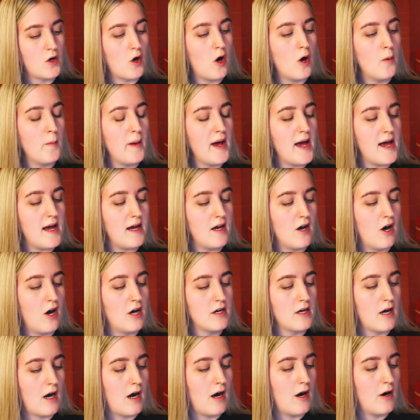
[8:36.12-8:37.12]
Gourmet
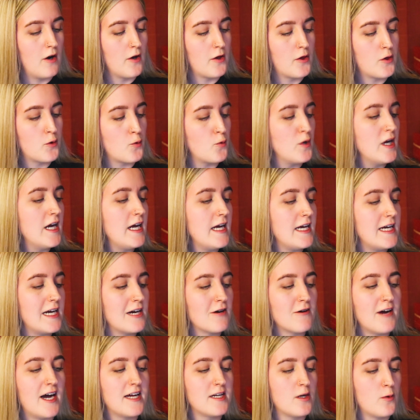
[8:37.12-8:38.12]
on our
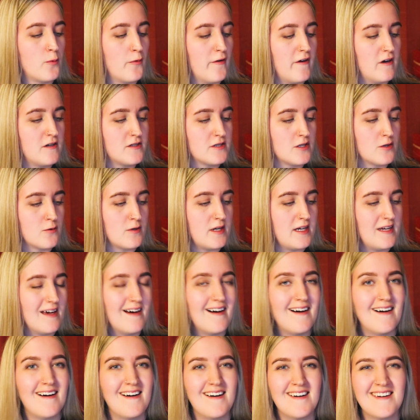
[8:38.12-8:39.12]
3-year anniversary.
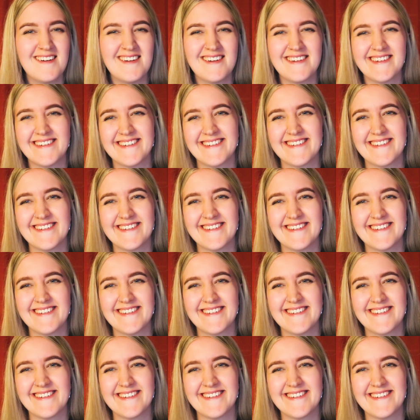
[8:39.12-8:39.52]
Oh.